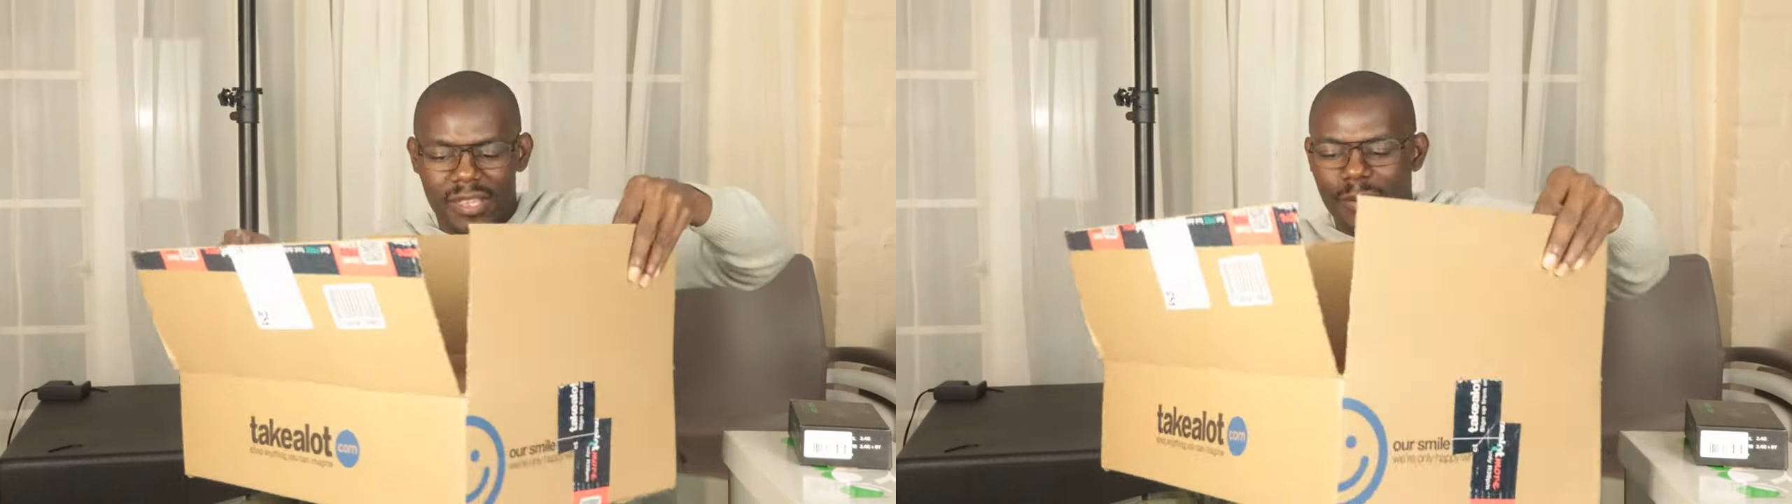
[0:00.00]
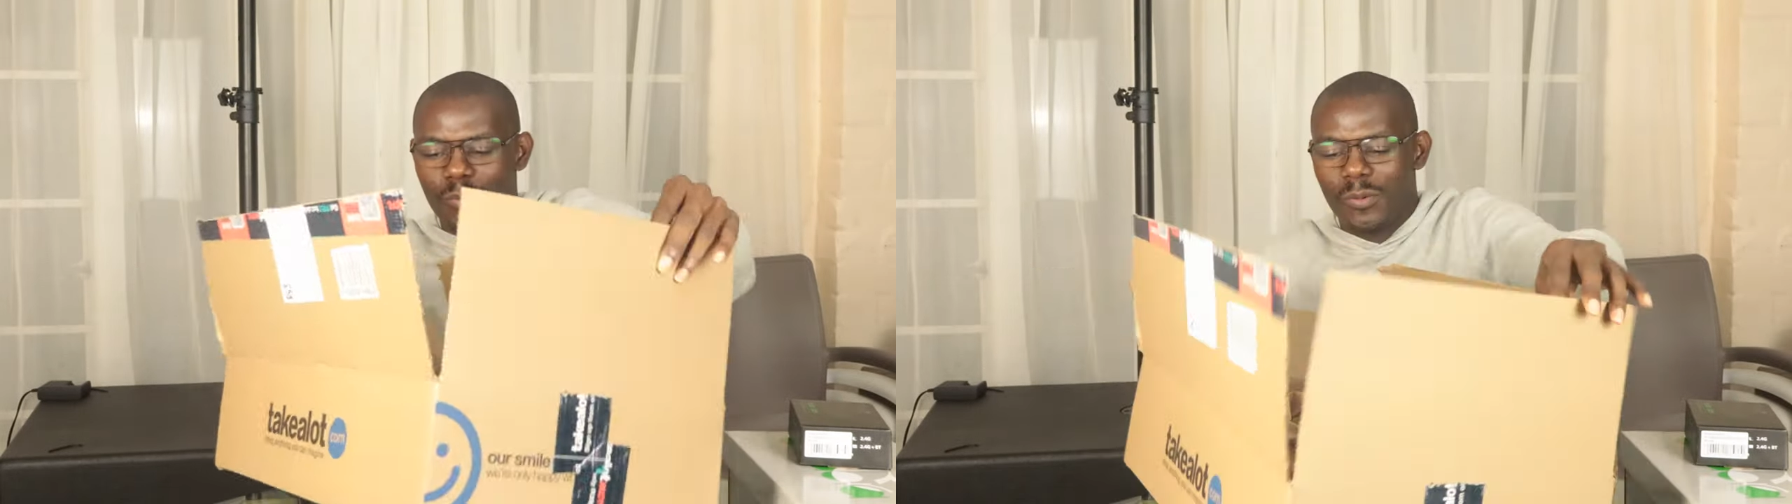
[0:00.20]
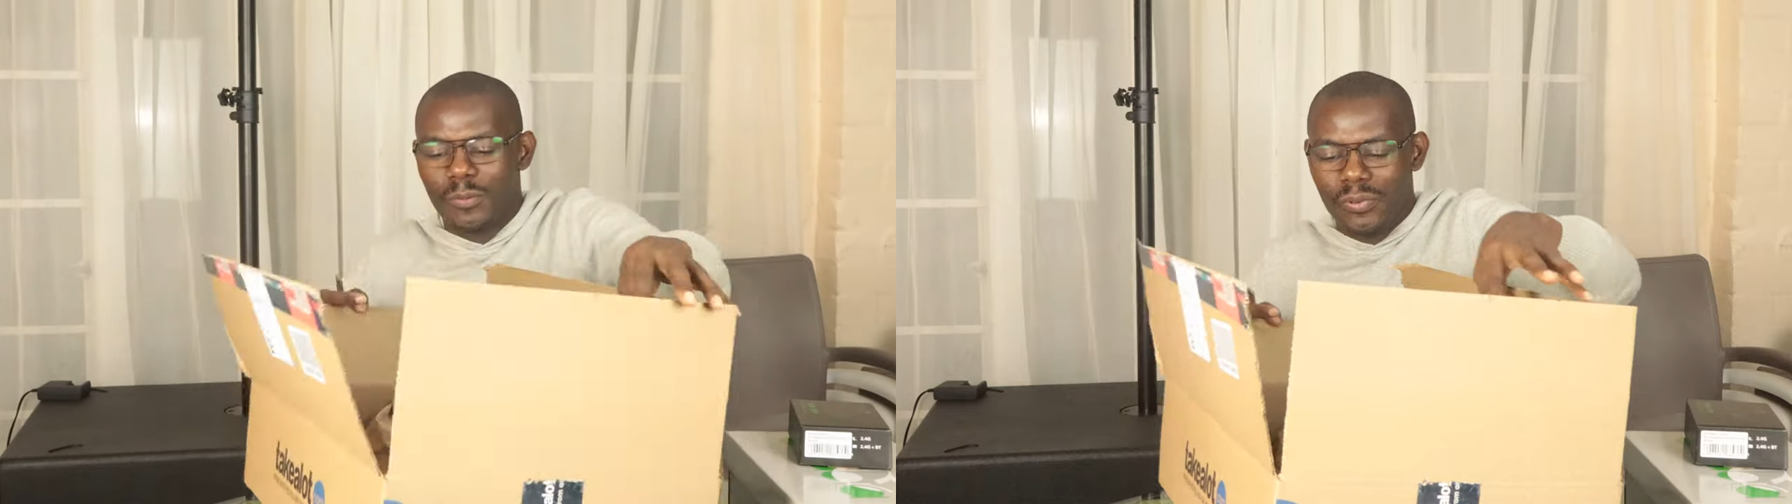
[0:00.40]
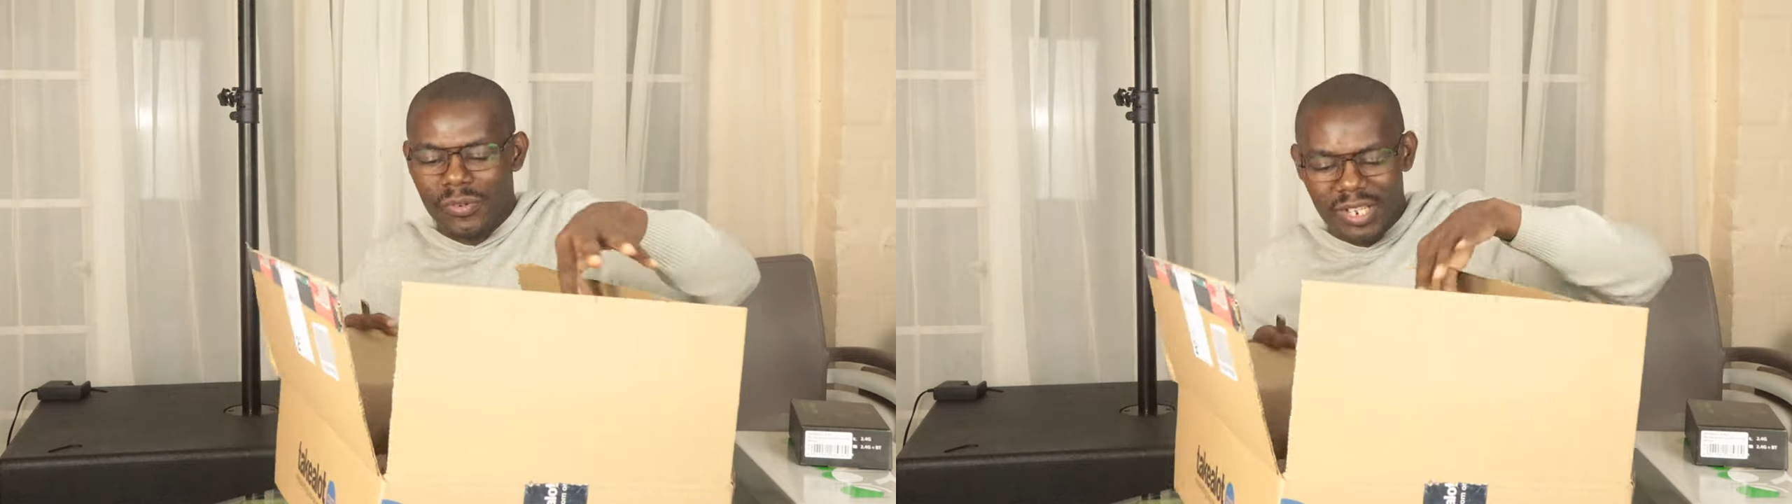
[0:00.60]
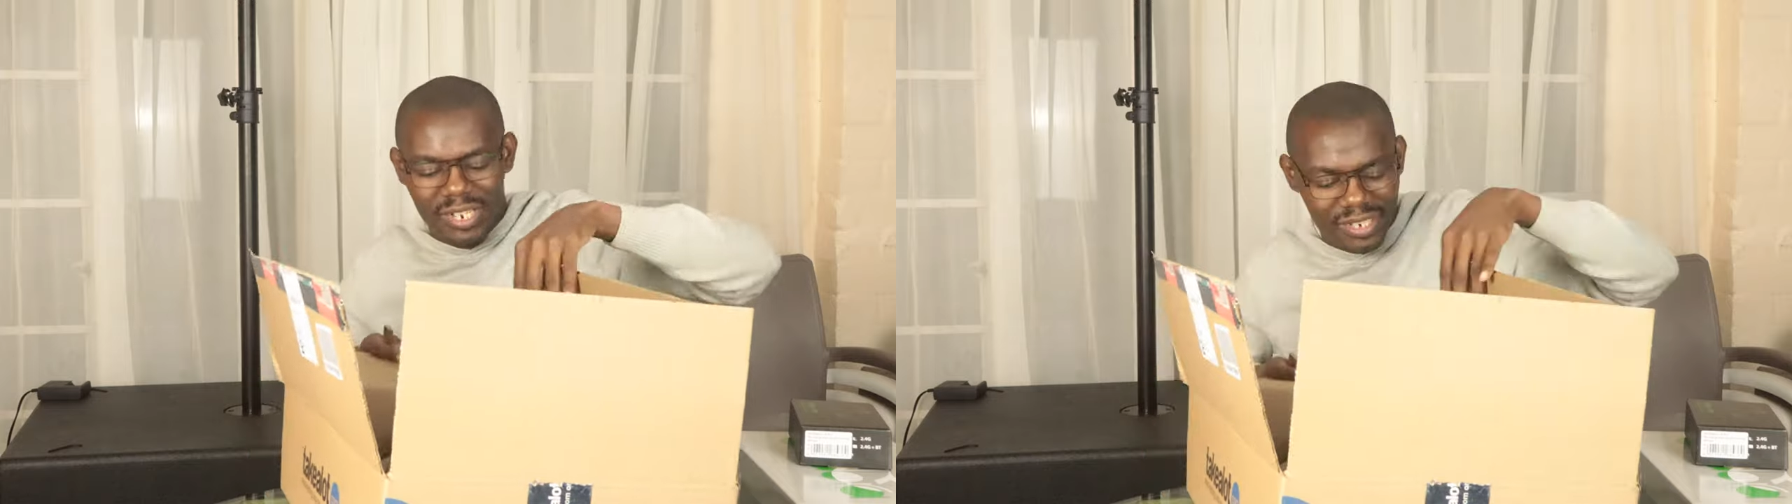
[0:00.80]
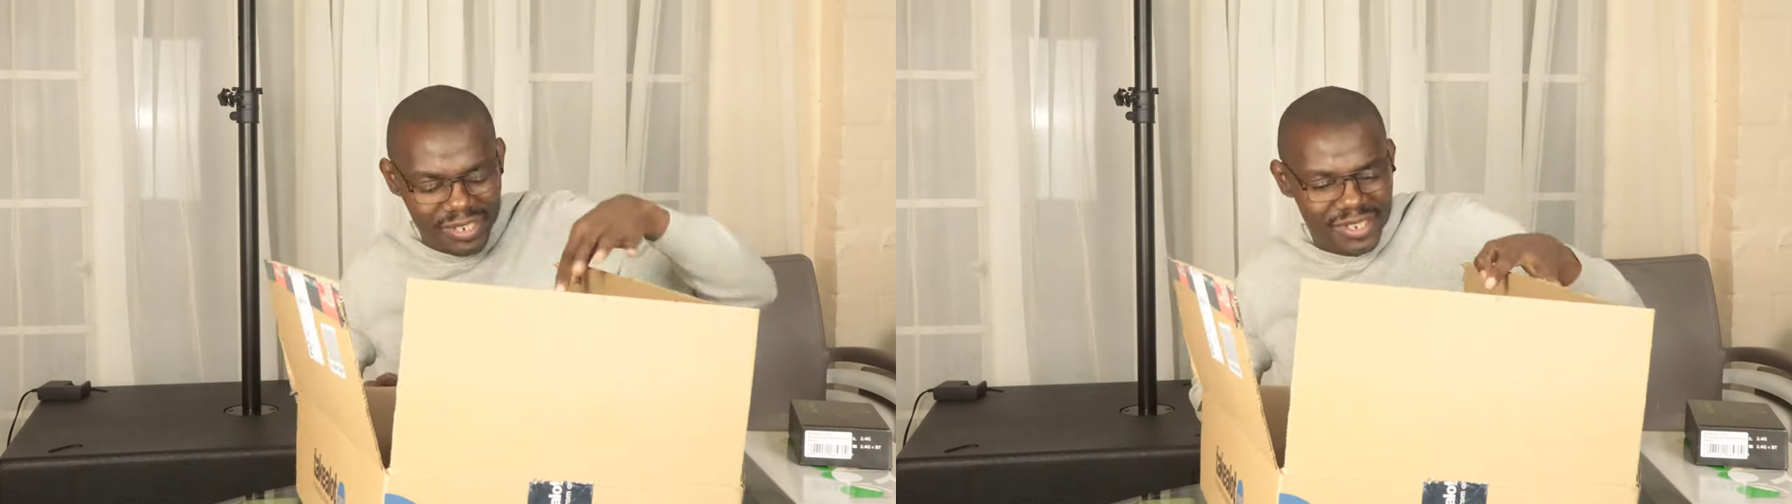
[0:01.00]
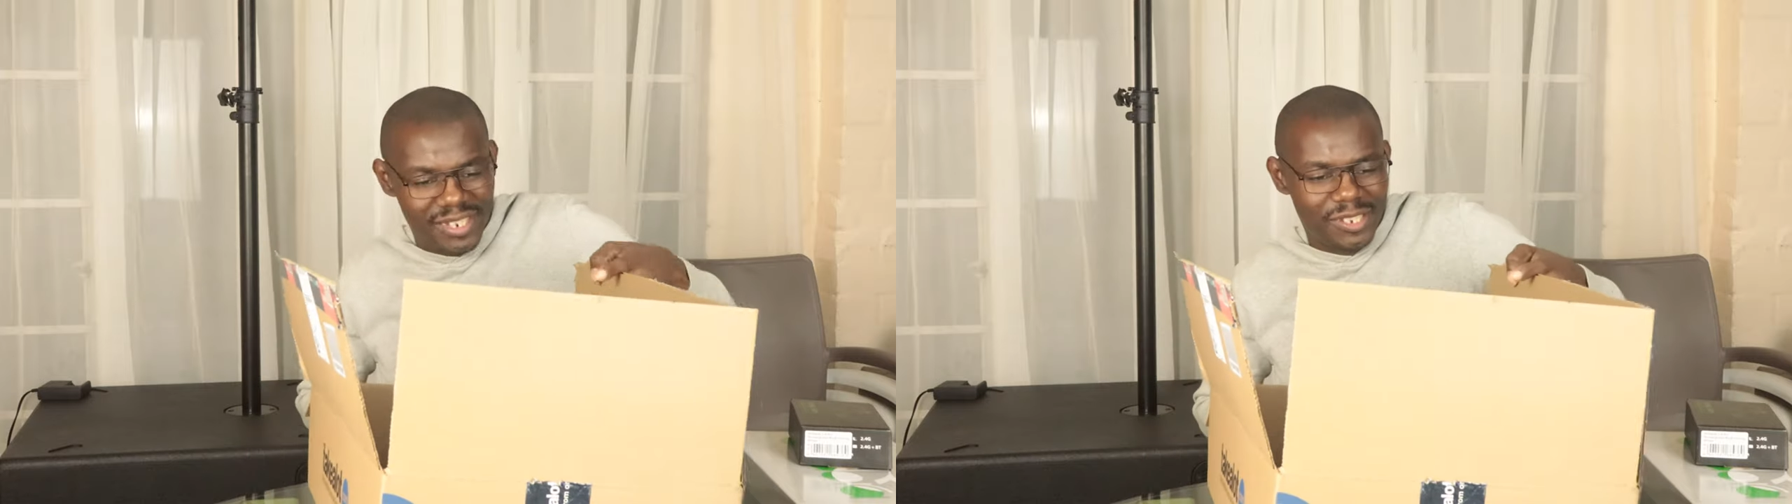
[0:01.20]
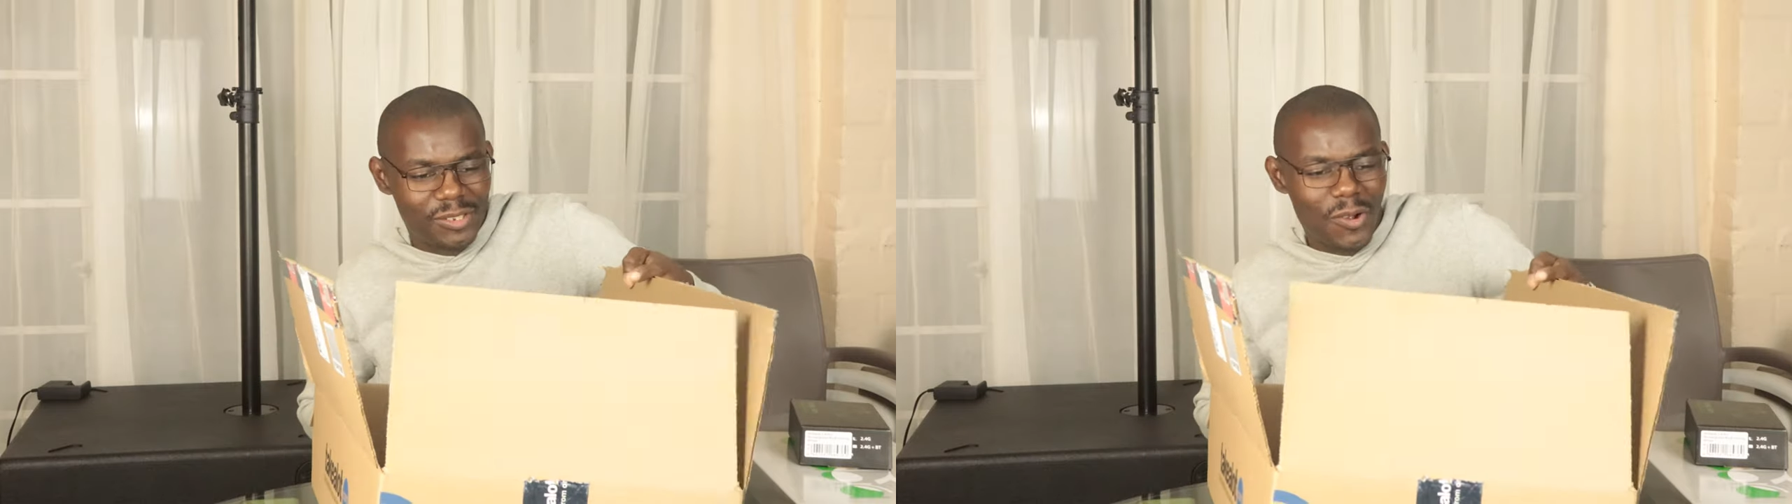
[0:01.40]
keep on putting these
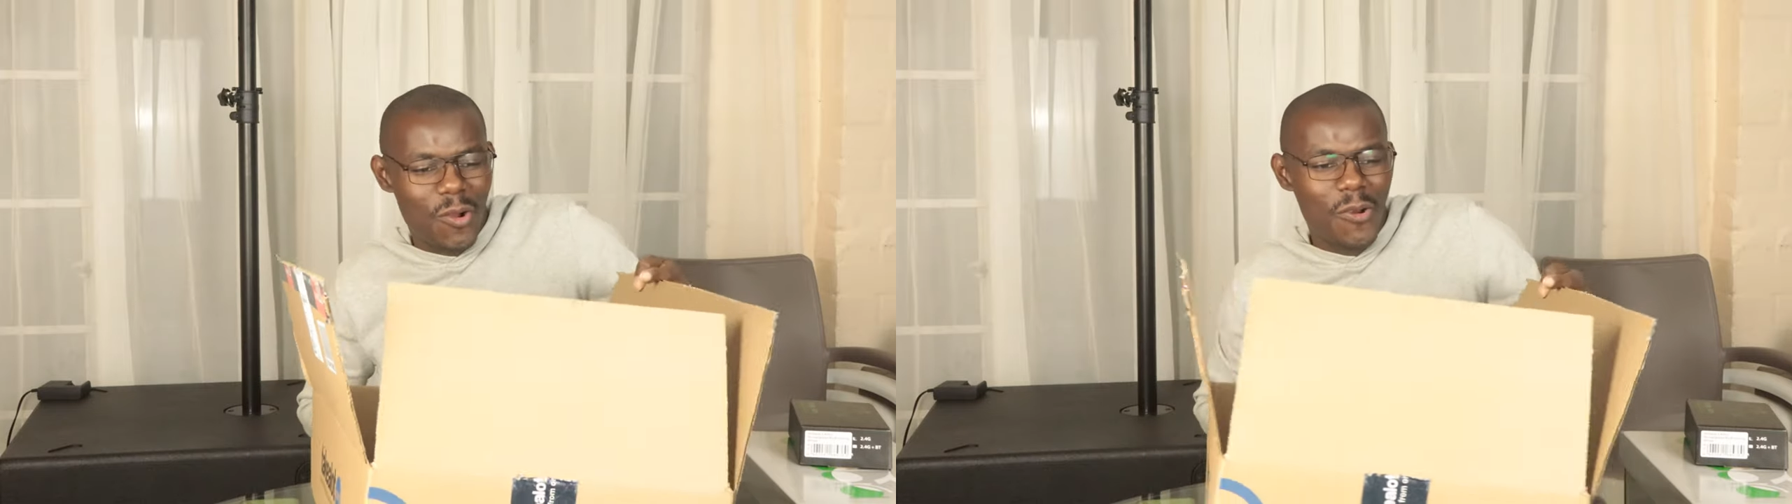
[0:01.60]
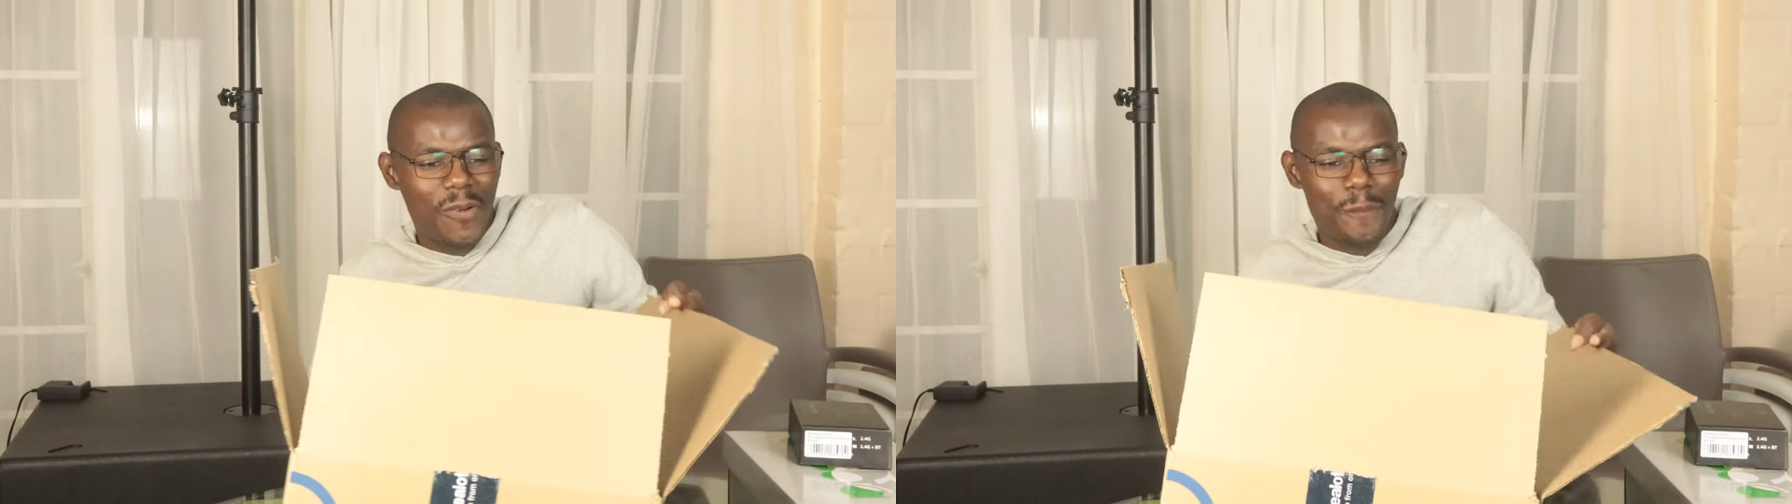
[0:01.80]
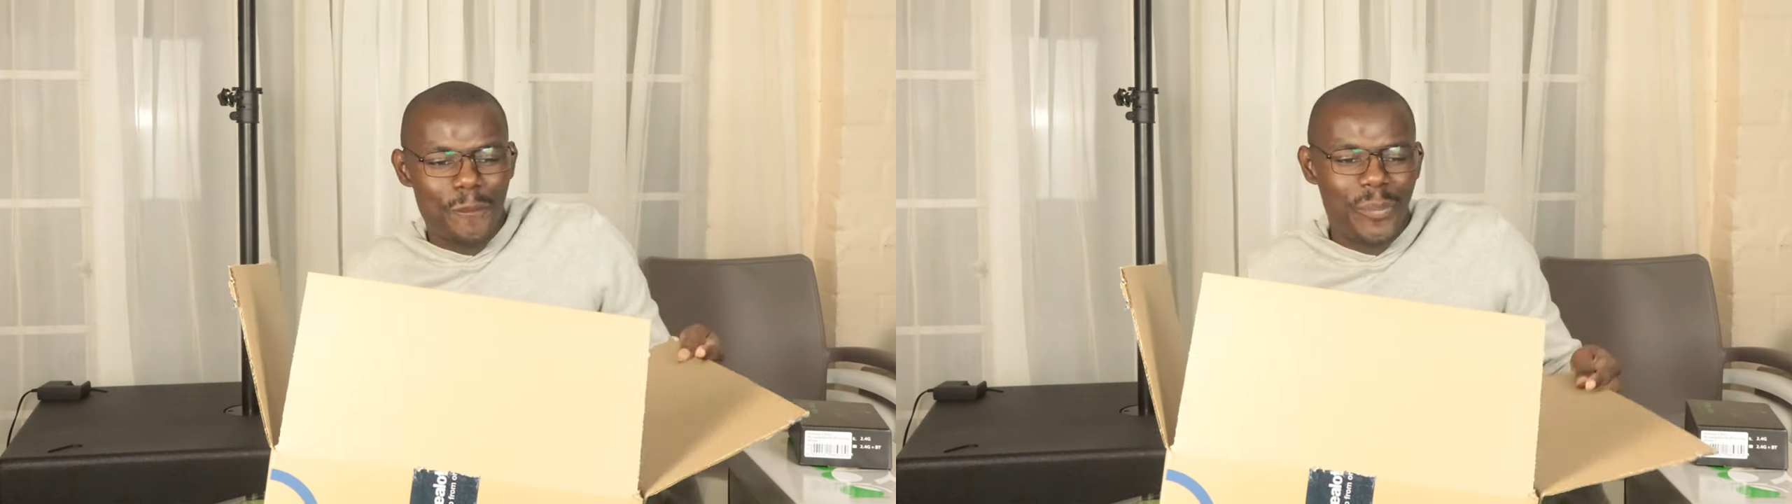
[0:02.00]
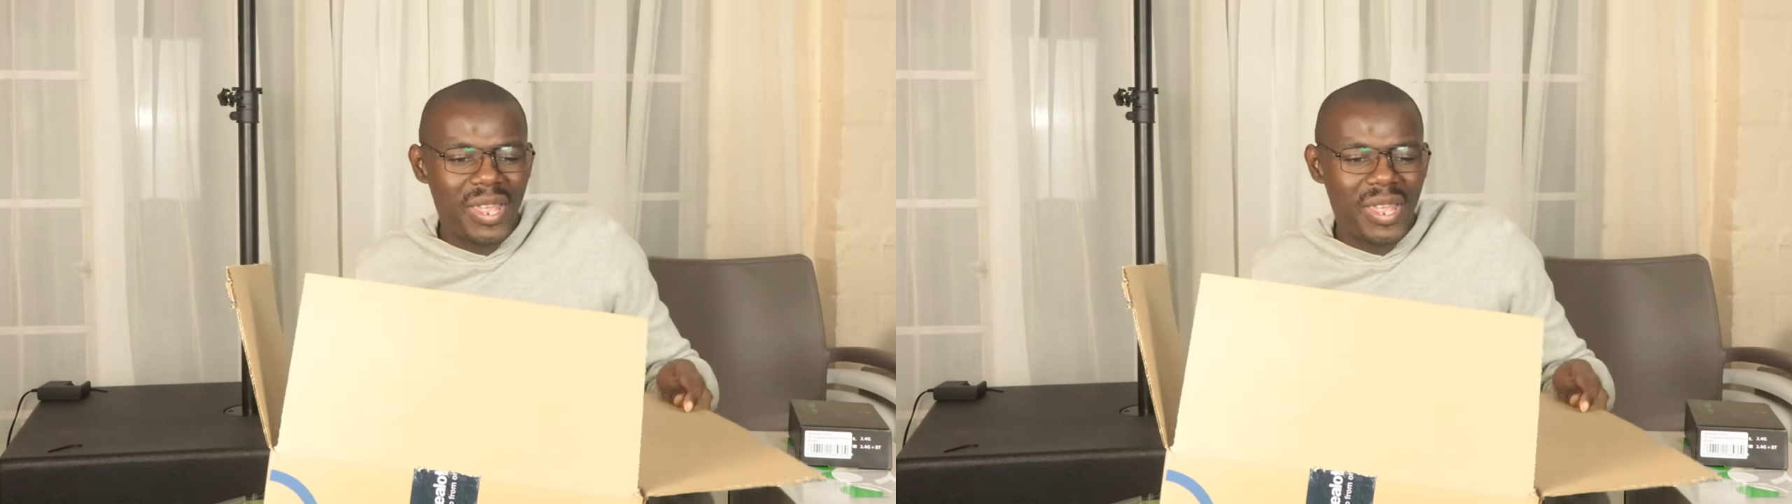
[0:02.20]
things on